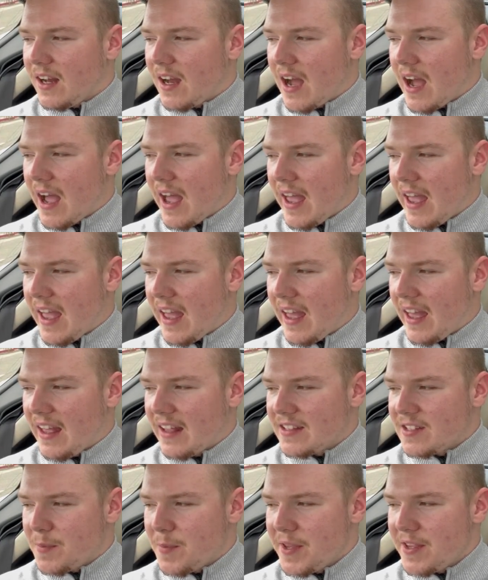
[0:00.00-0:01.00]

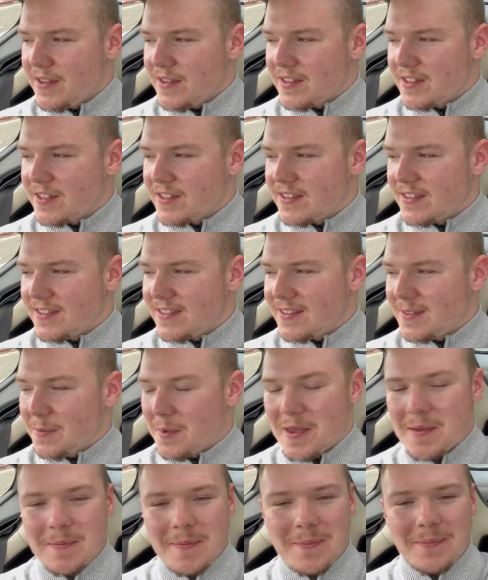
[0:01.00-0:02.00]
To
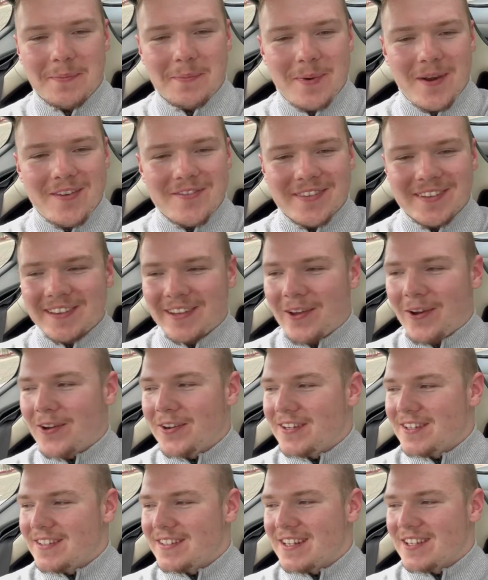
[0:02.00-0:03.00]
be perfectly honest,